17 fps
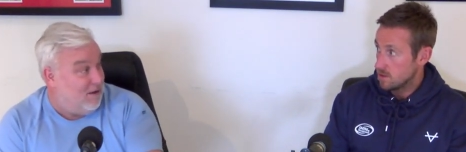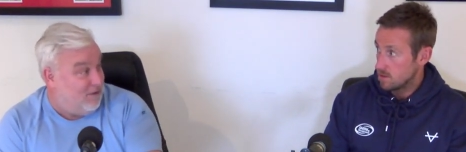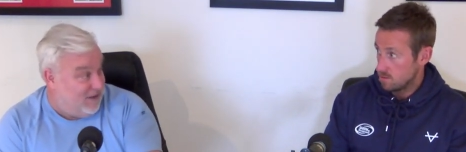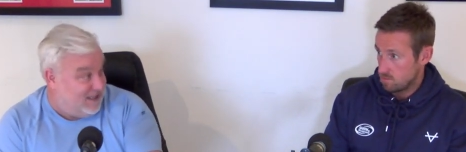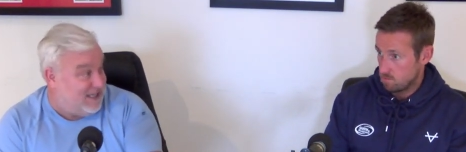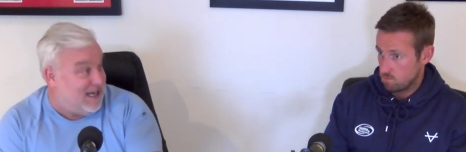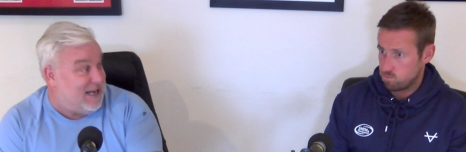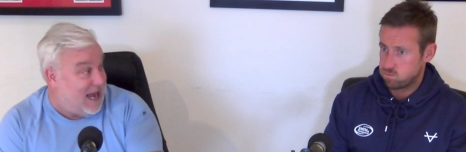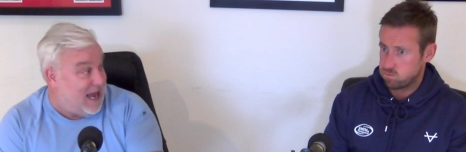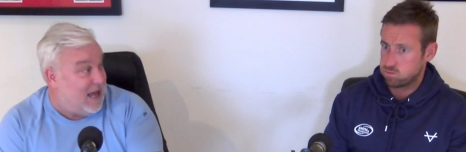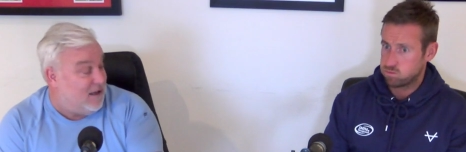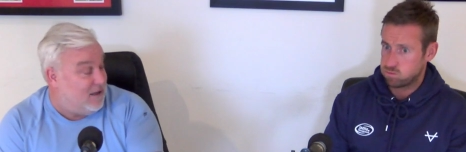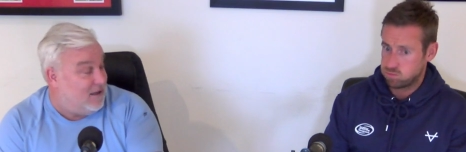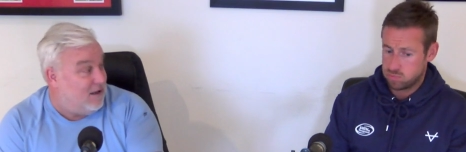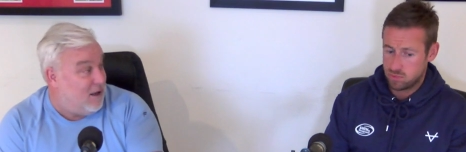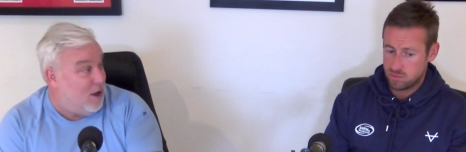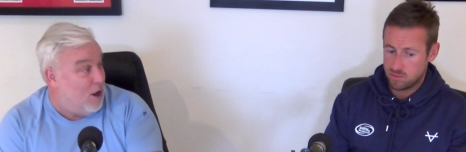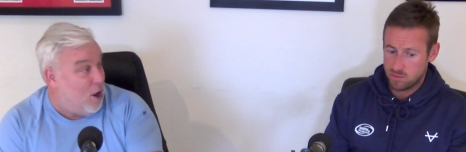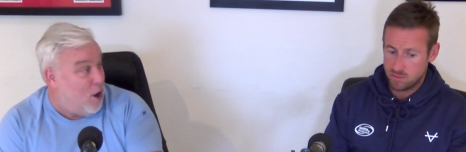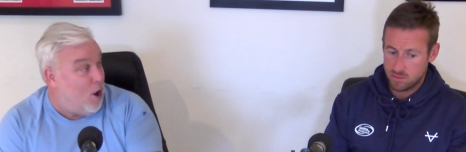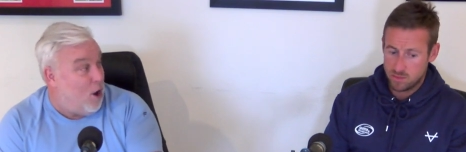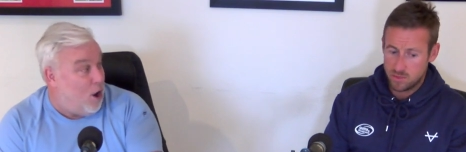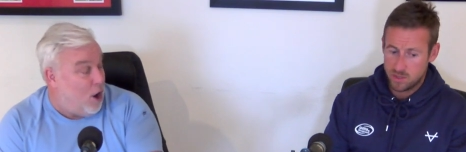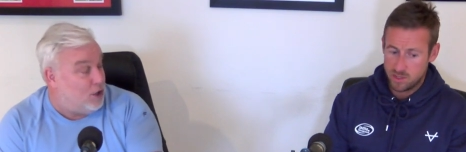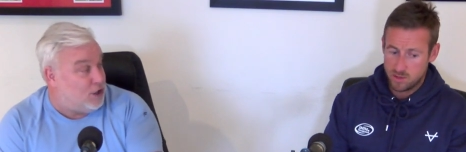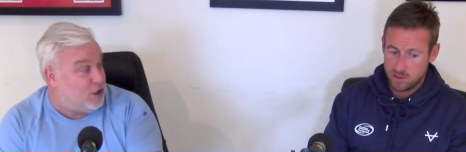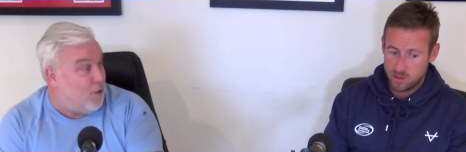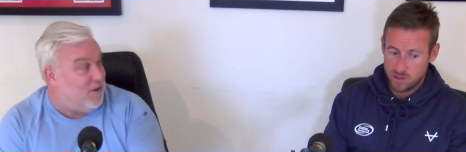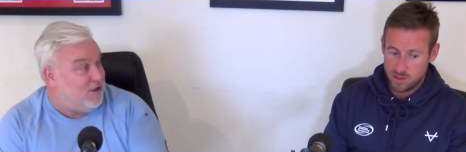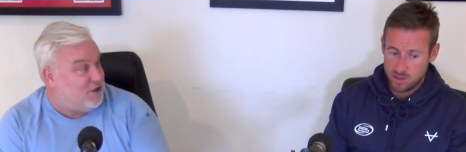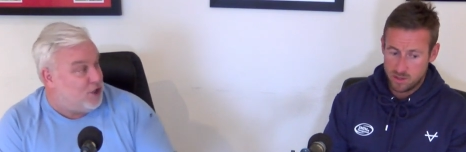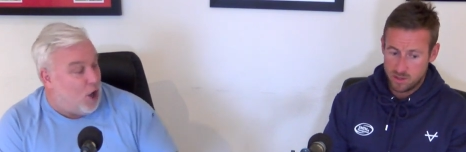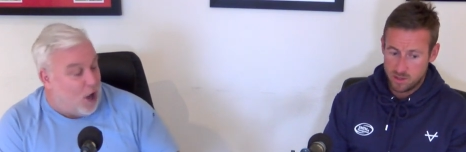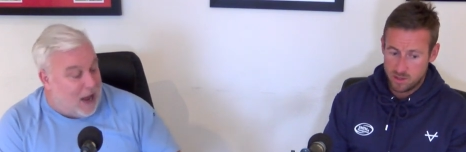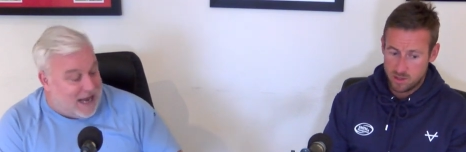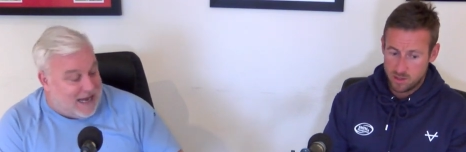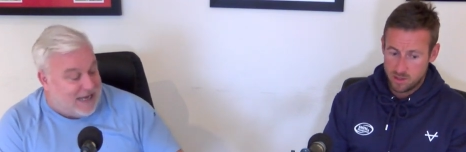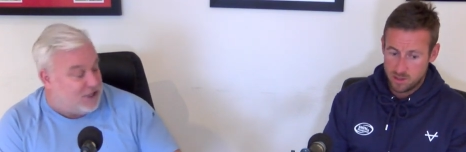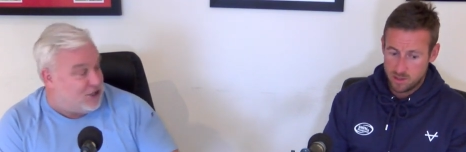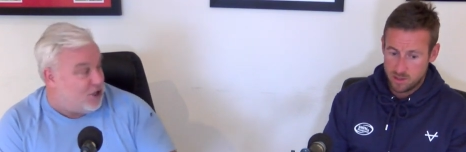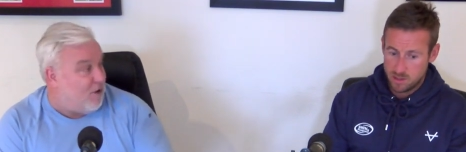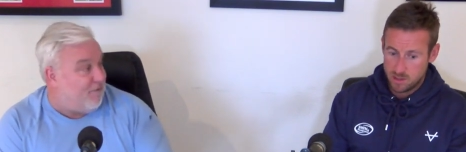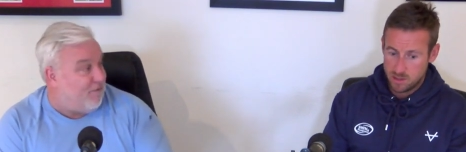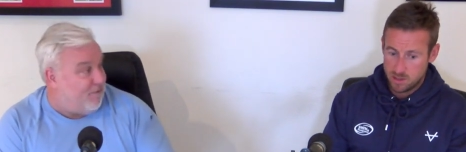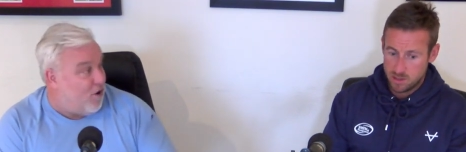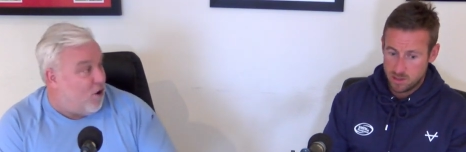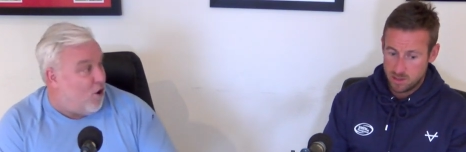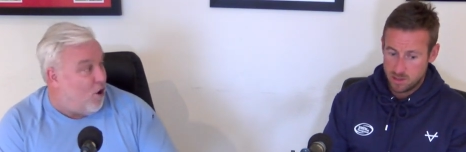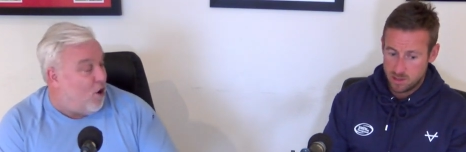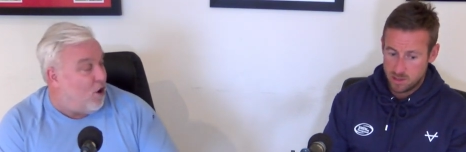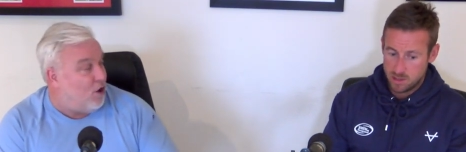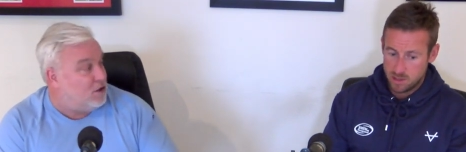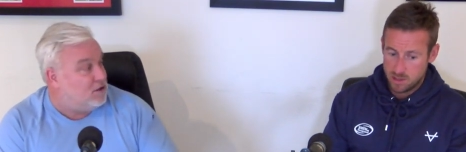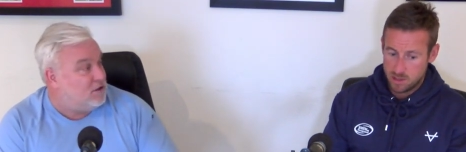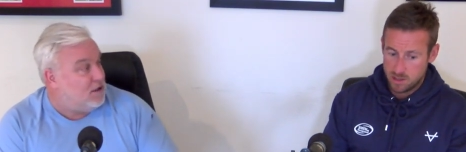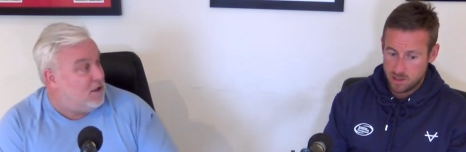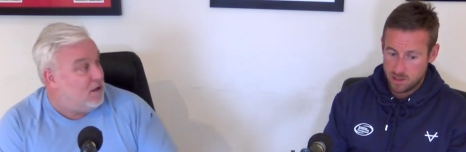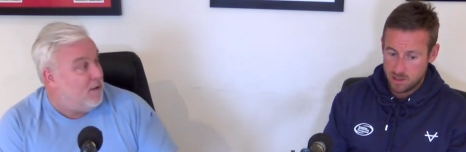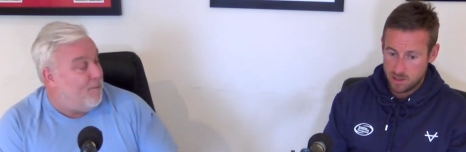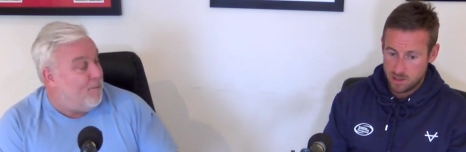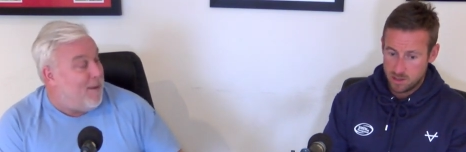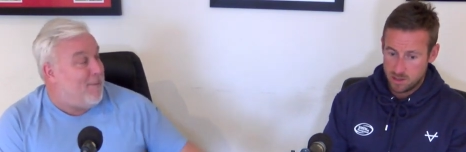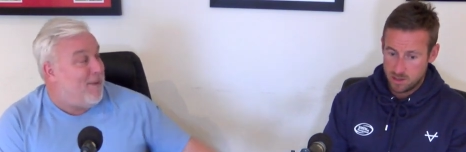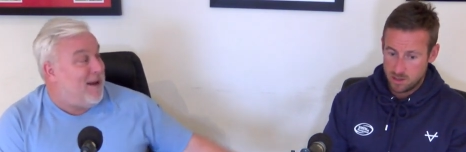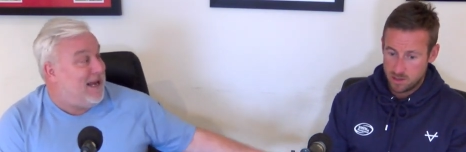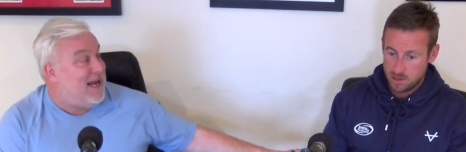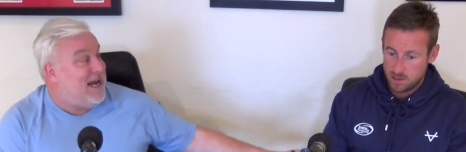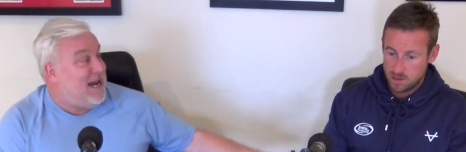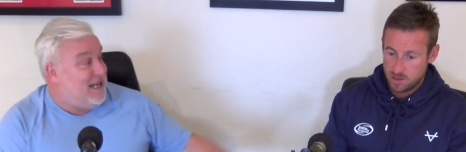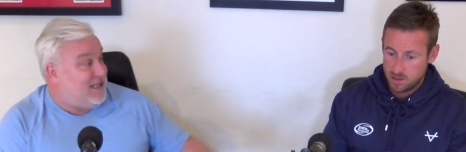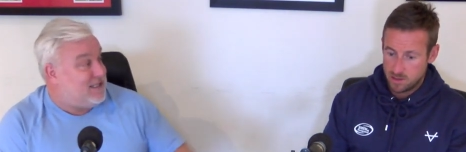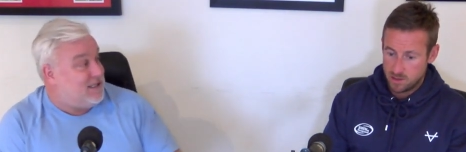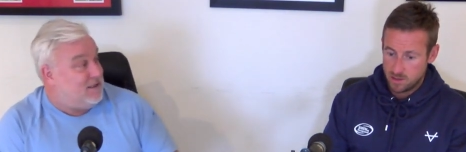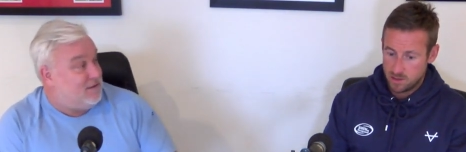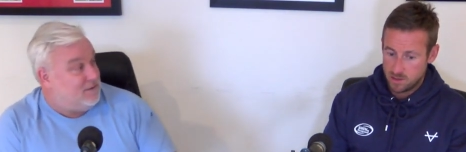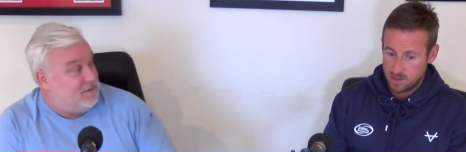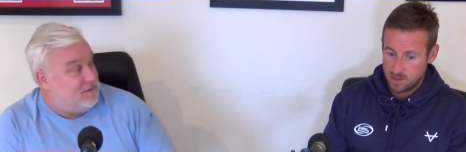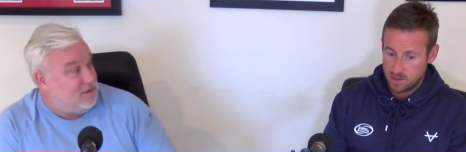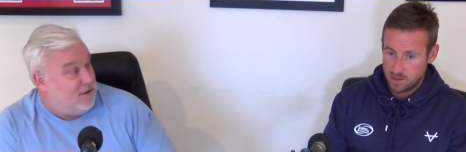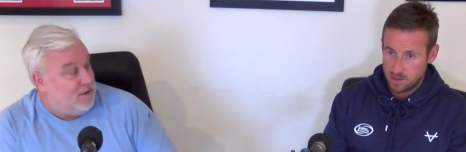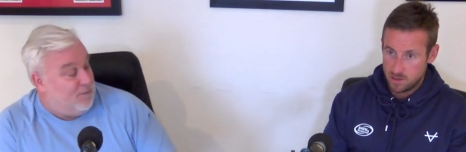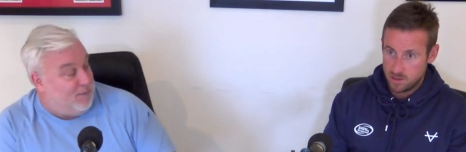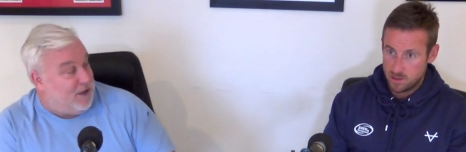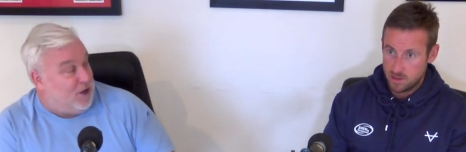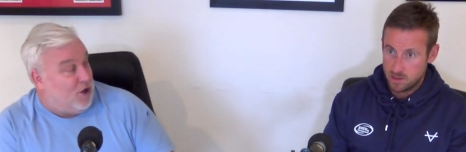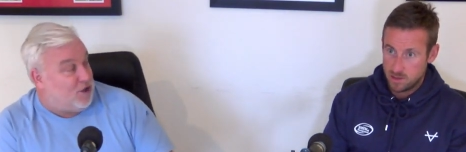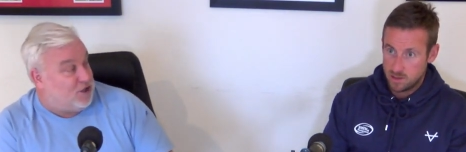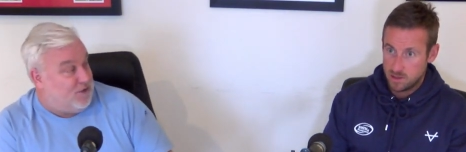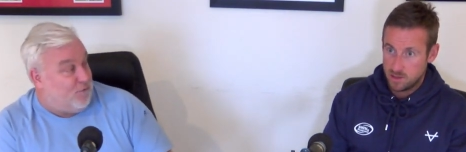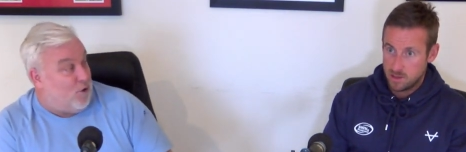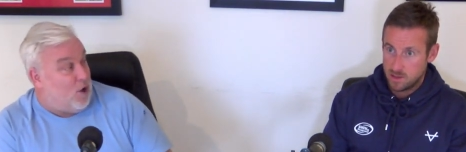Speaker 1: Then said, yeah, so there's not any at top four. Maybe Leeds, because of